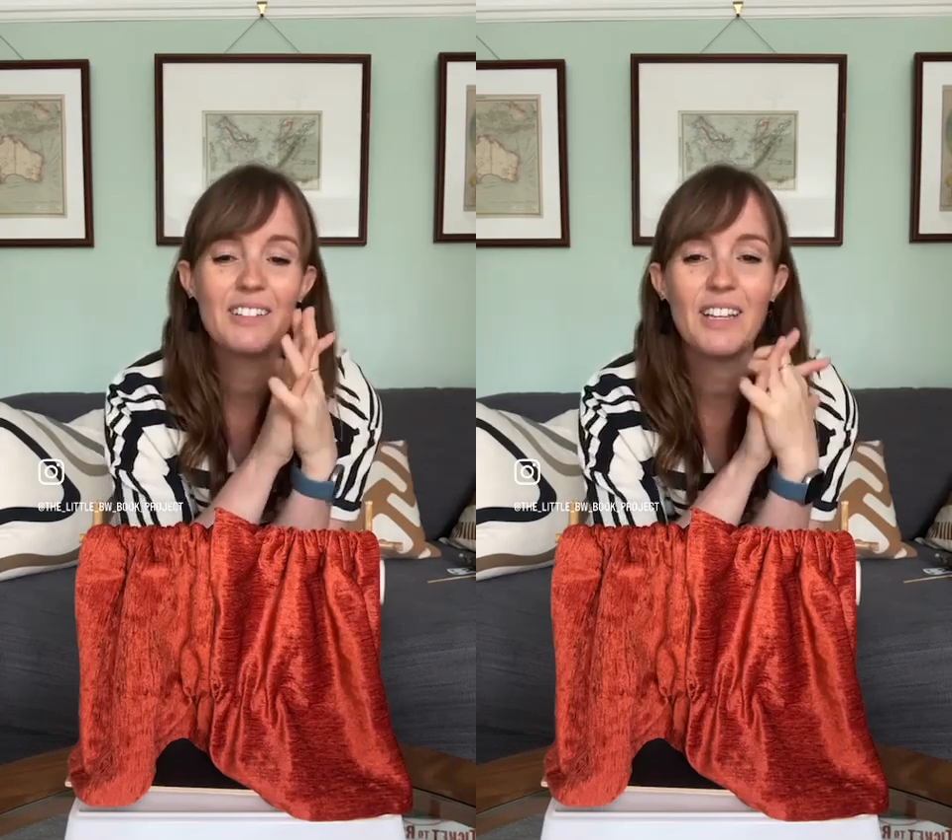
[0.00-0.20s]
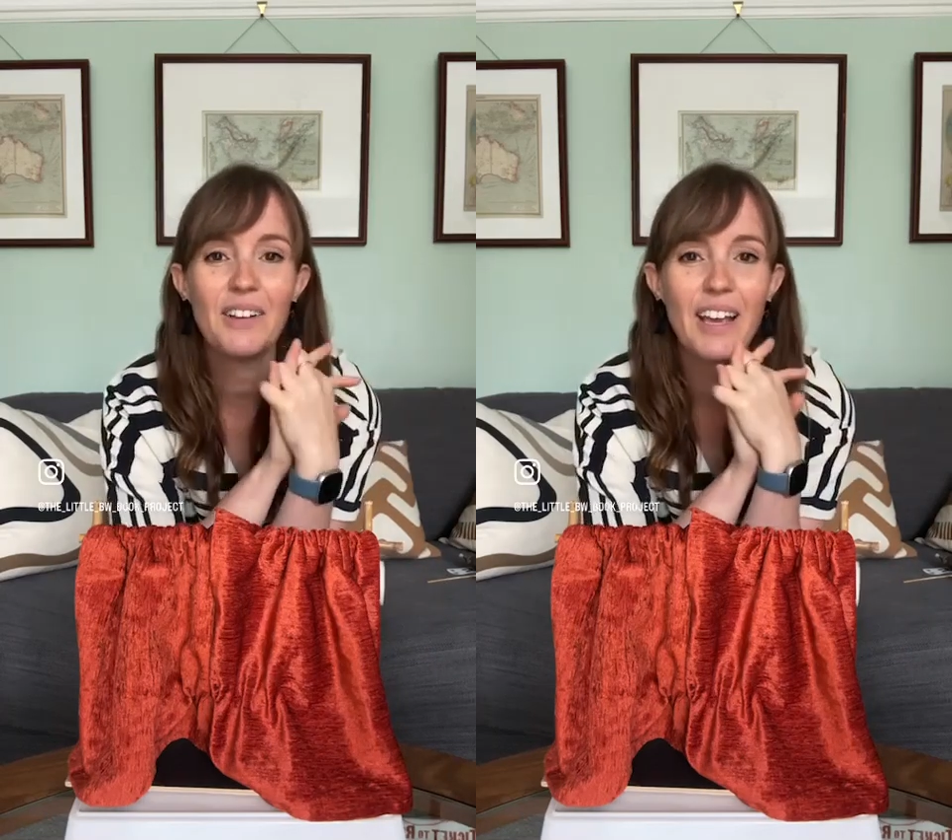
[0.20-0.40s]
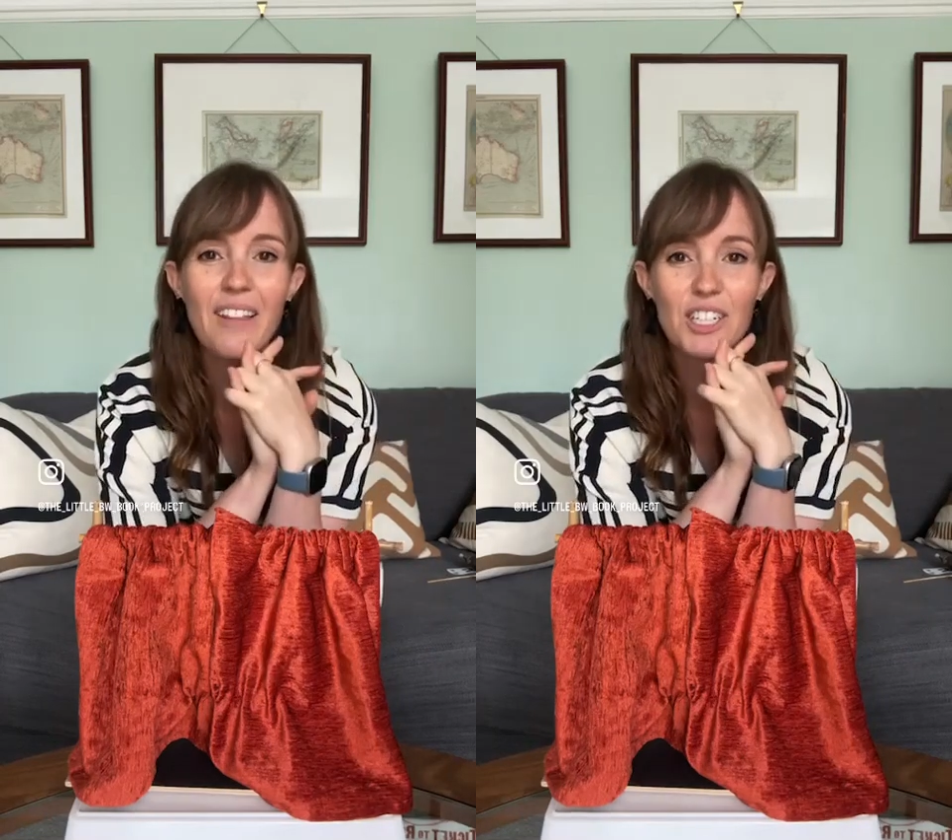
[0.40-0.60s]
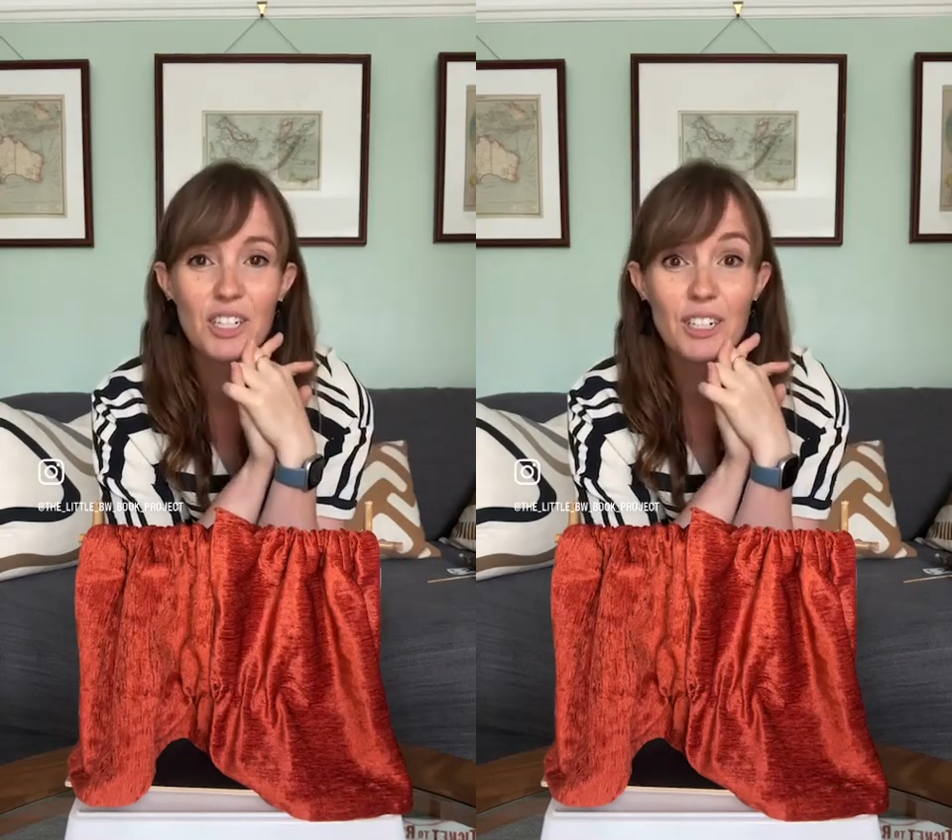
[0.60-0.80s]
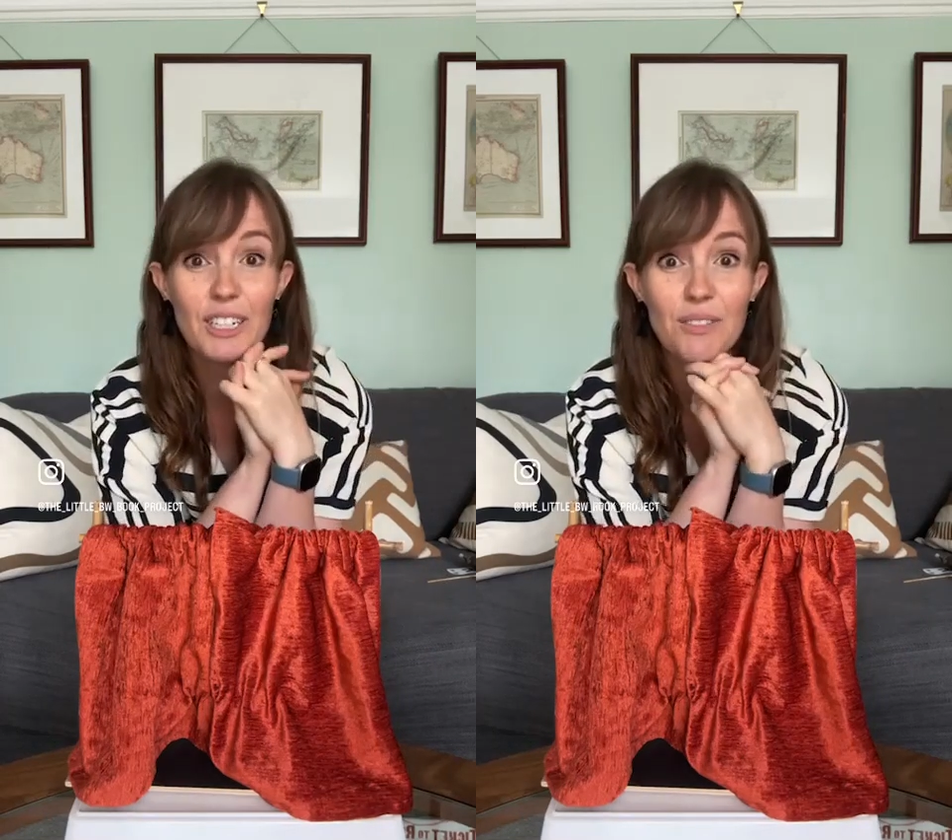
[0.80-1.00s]
So yeah, the
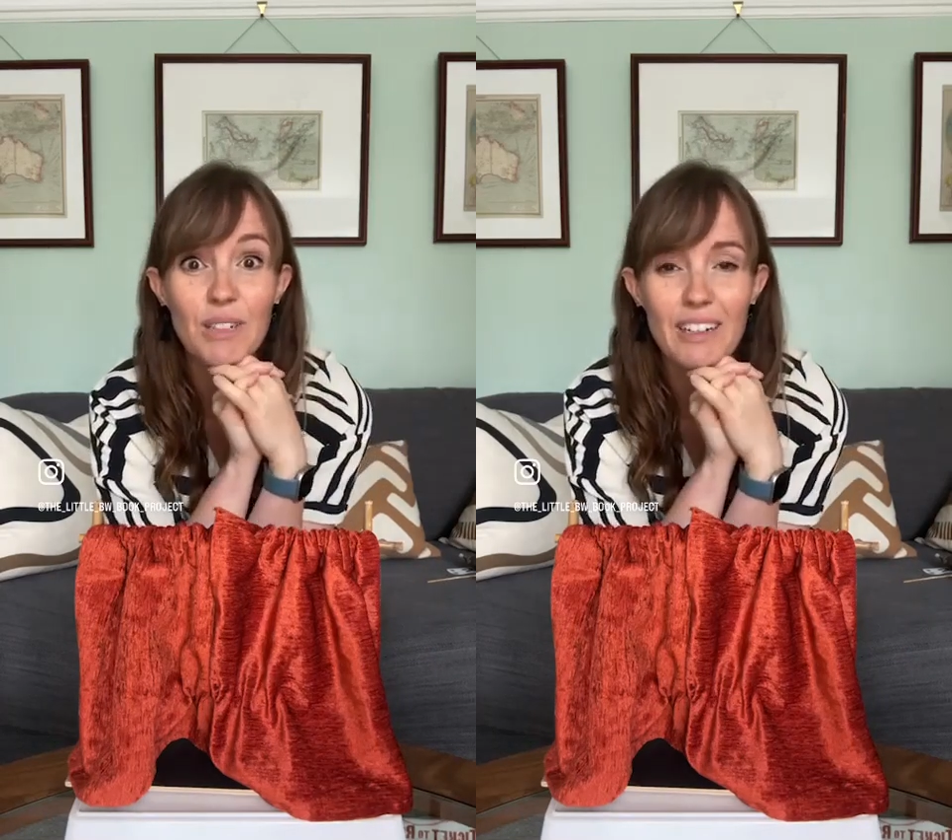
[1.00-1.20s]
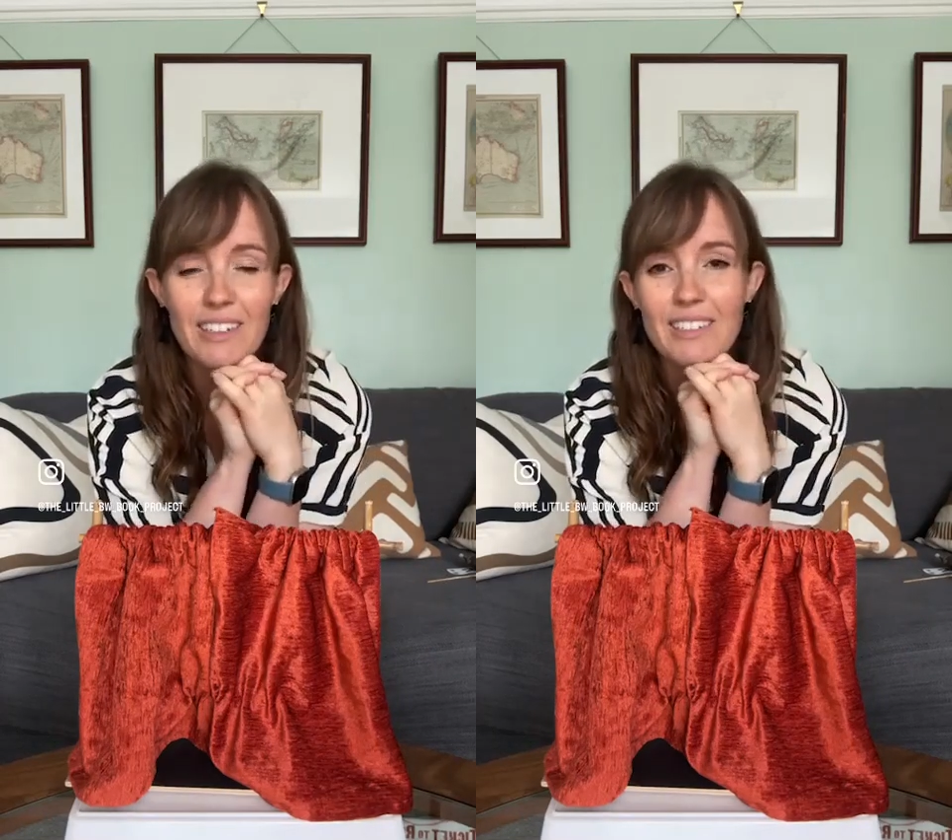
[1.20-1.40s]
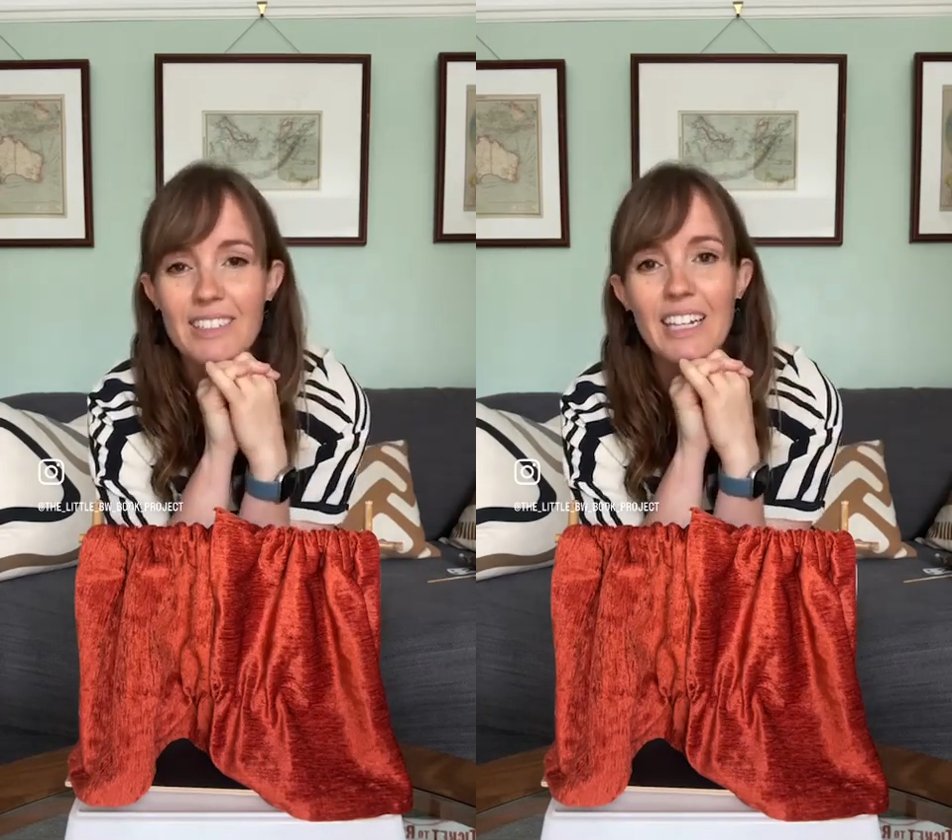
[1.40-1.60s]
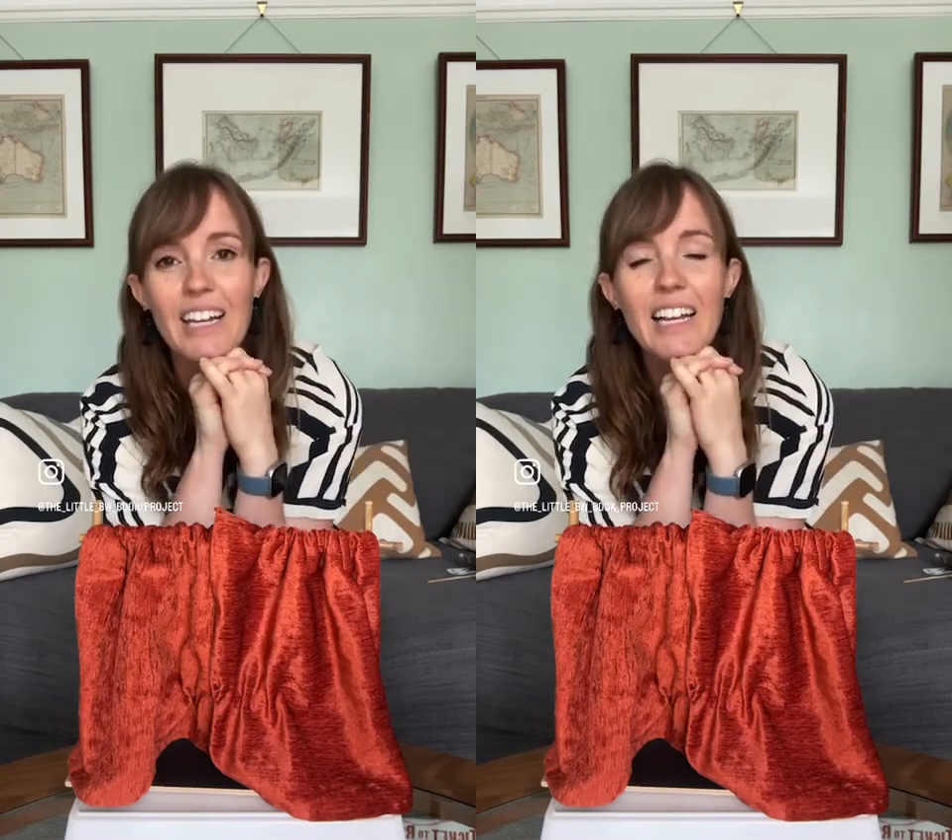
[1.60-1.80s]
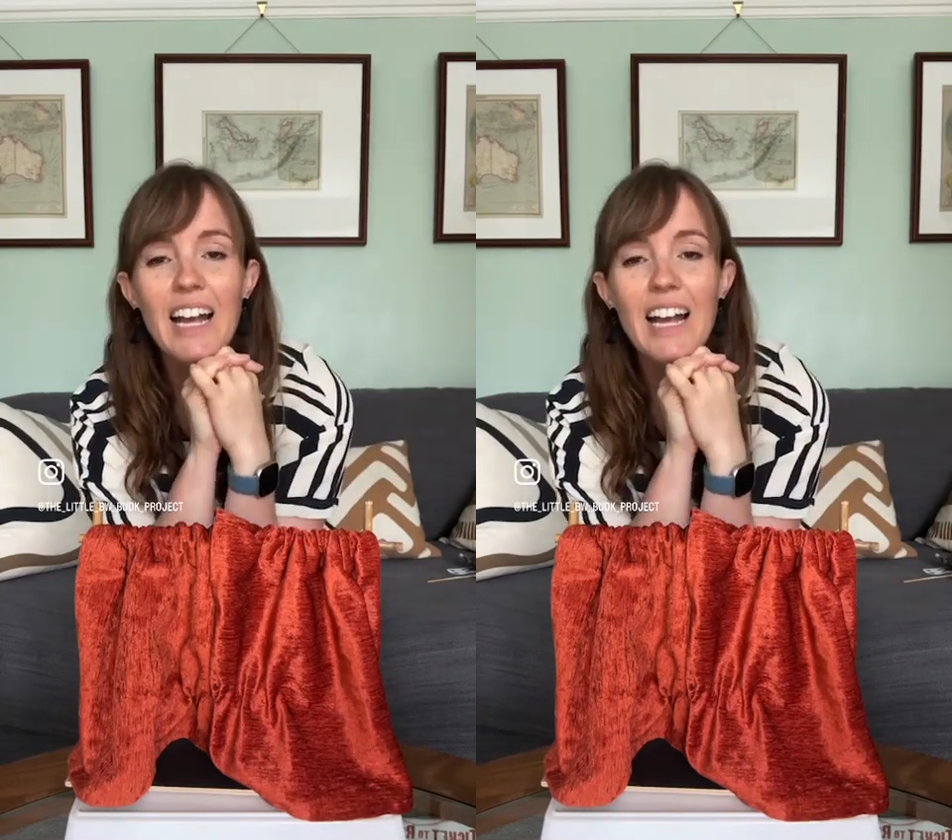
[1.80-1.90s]
juggle is real, isn't it?